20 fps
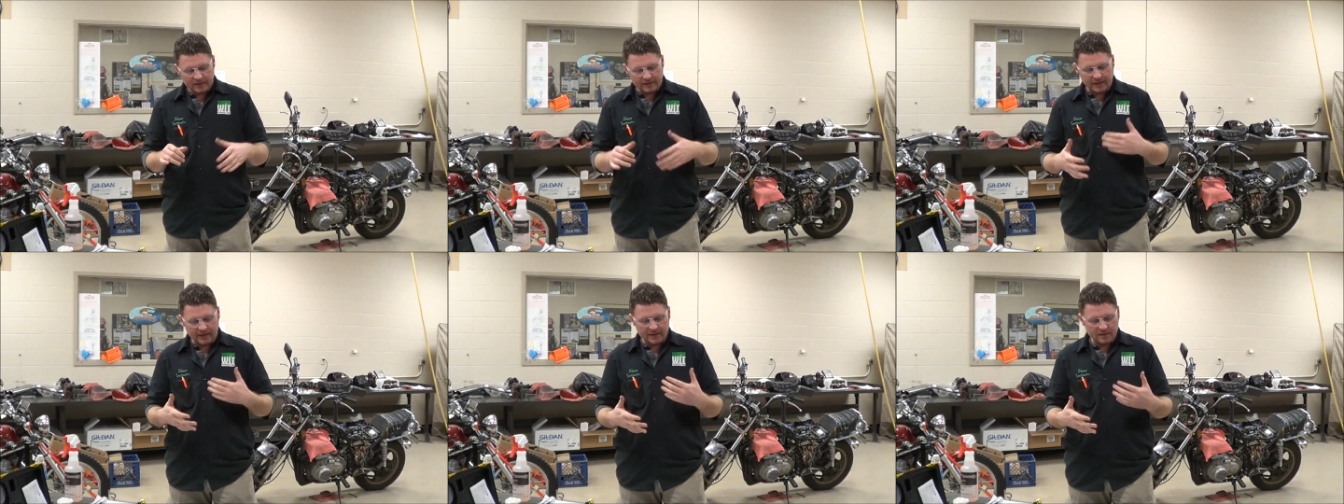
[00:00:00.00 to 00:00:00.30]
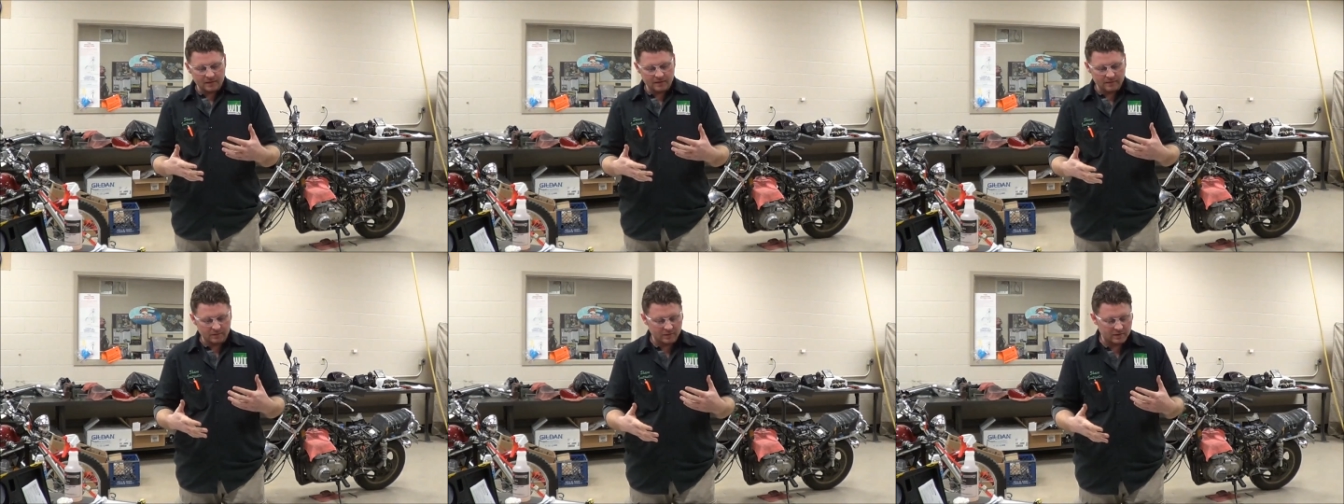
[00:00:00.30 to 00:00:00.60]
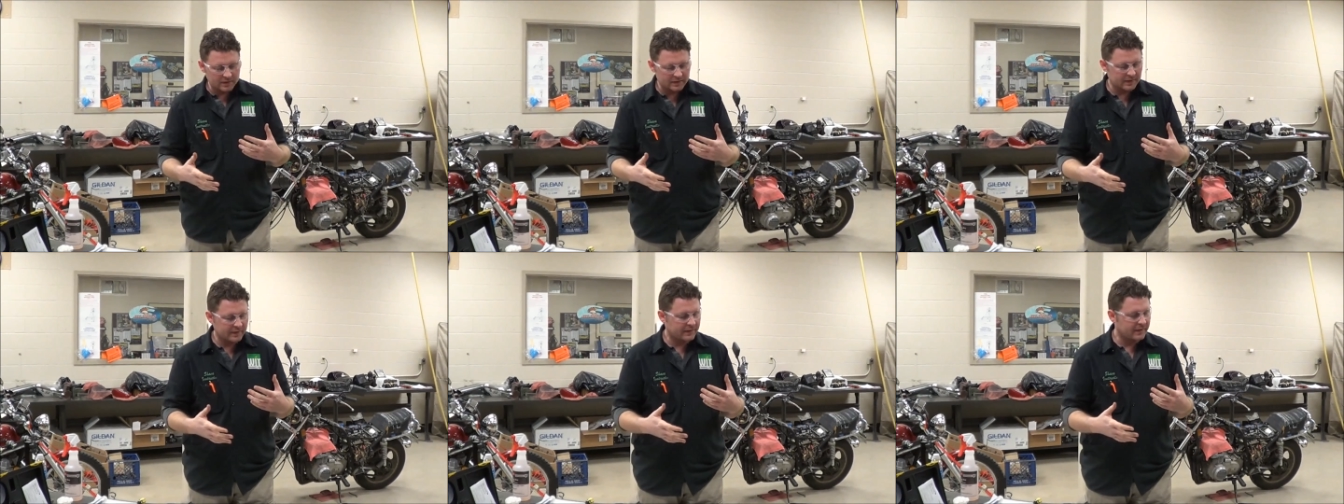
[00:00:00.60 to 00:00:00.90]
kind of
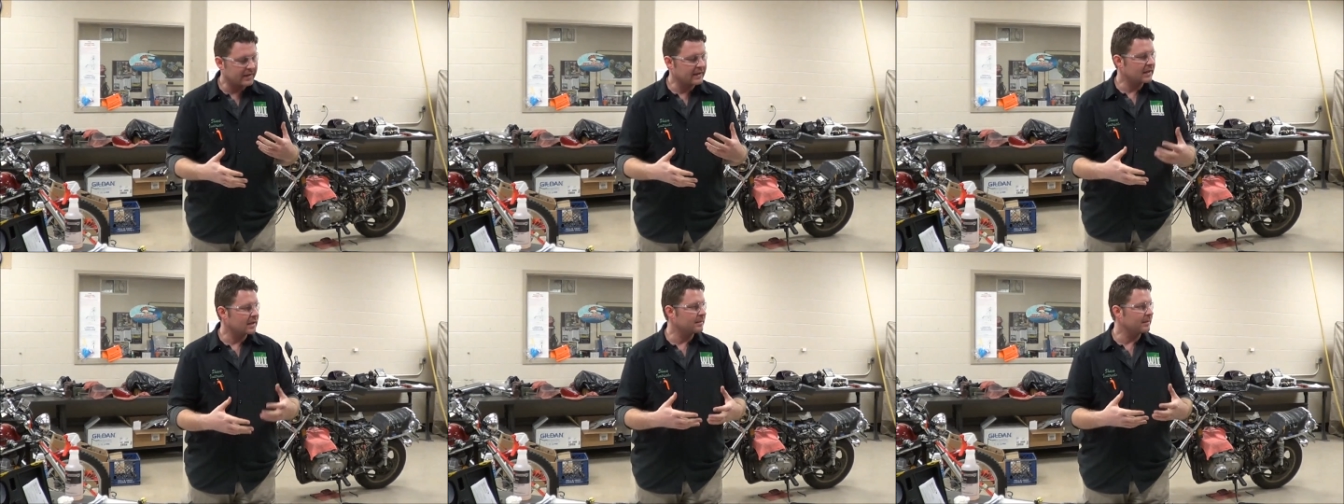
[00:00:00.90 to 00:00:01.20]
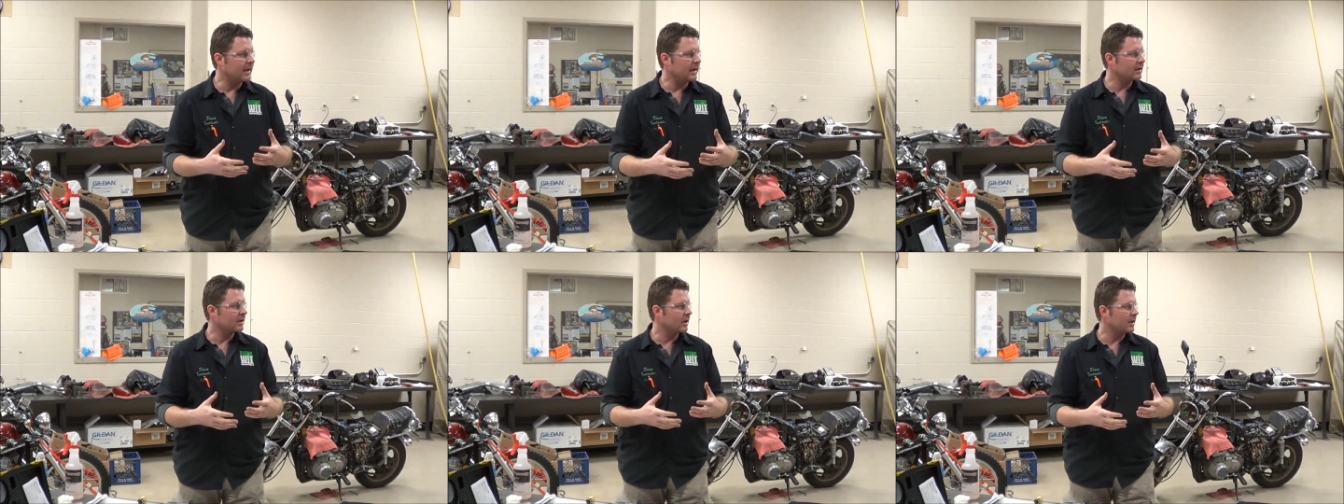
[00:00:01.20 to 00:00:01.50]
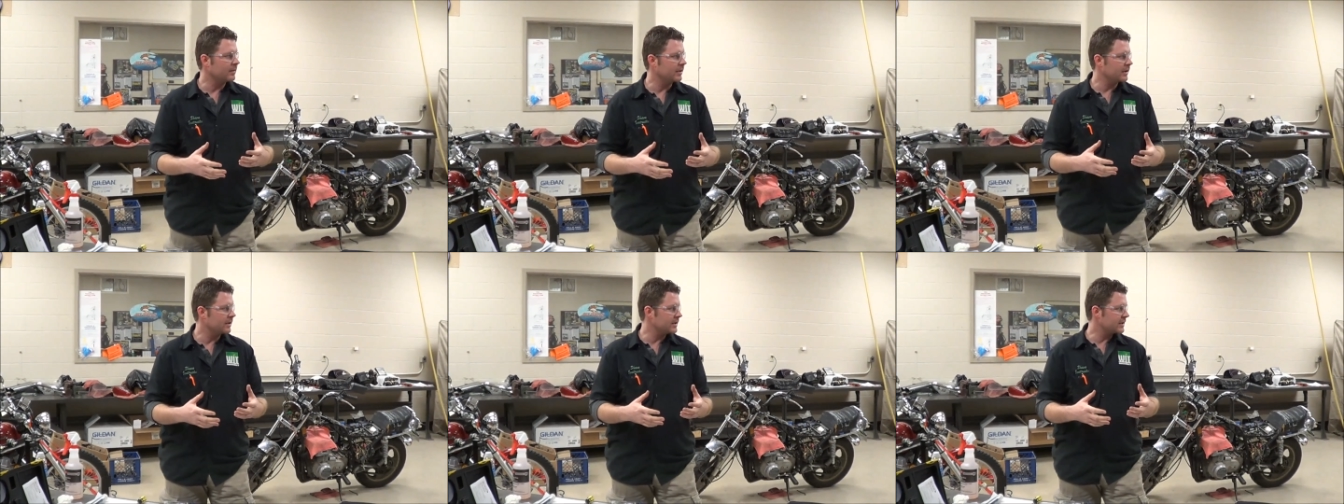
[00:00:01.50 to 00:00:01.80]
thinking about
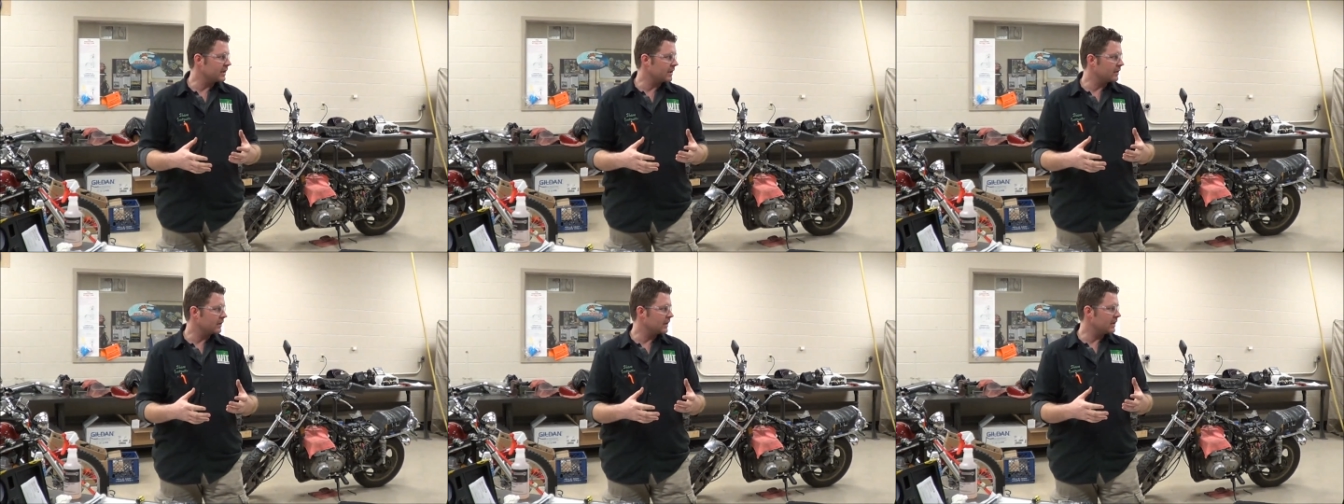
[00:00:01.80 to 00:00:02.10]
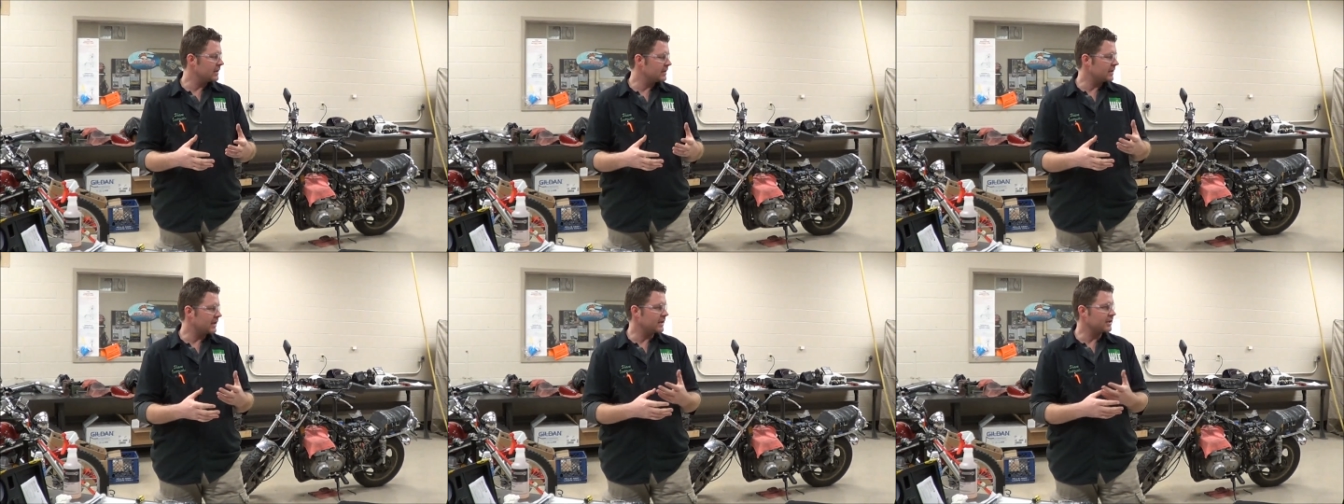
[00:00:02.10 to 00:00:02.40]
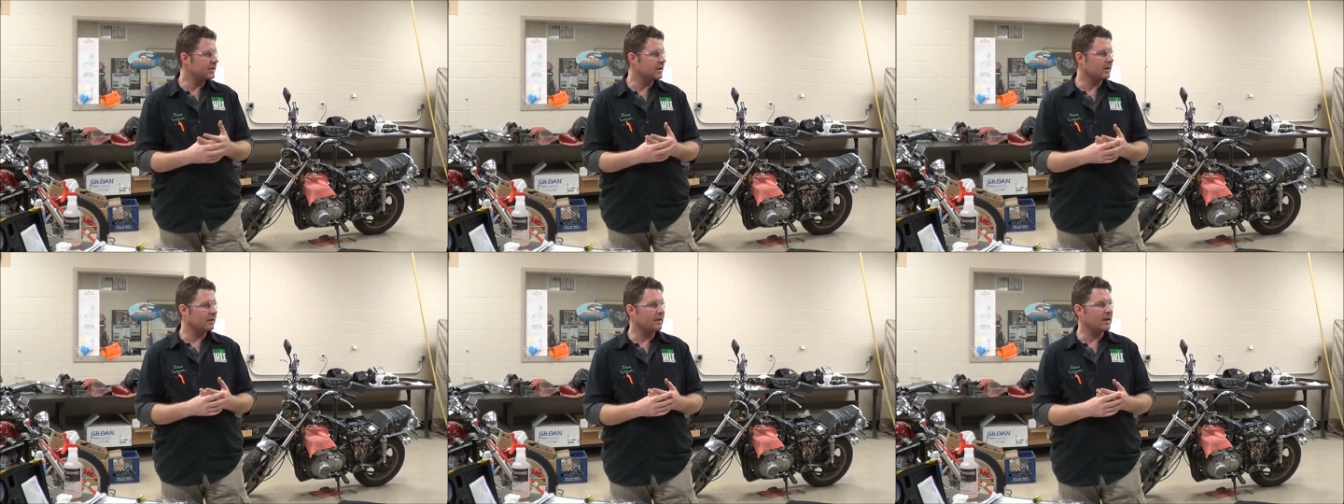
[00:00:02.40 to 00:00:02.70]
carburetor
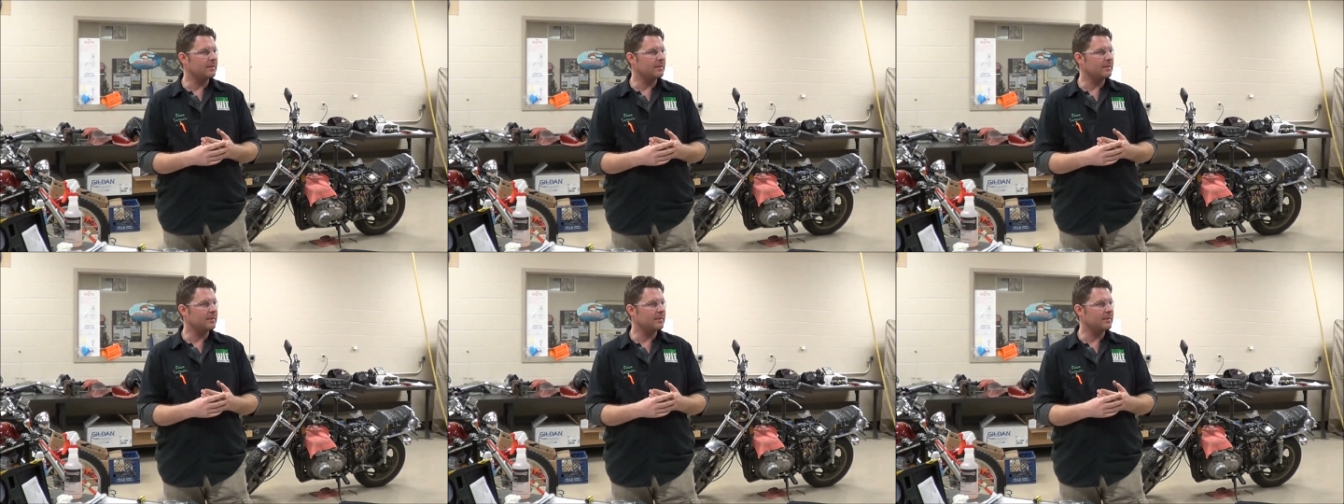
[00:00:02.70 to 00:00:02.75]
synchronization.